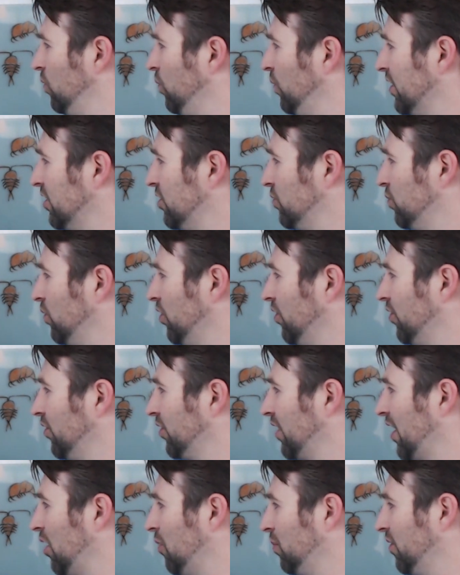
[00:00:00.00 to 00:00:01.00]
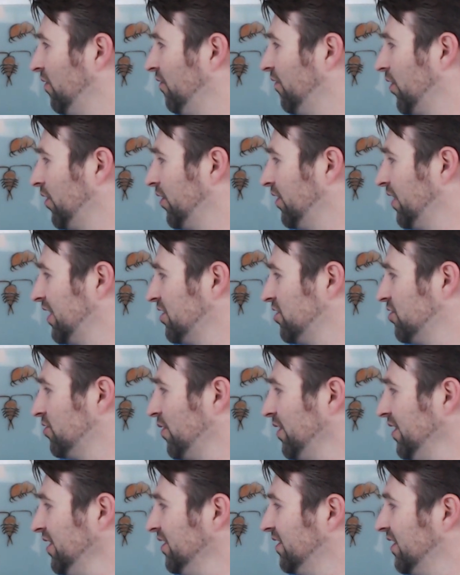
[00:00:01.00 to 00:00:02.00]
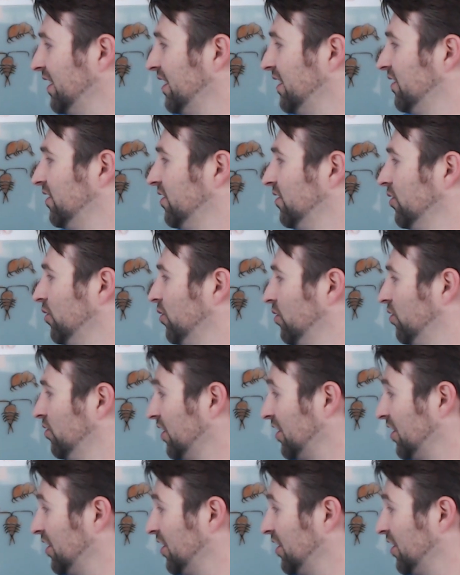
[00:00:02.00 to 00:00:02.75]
which will help convert nitrites into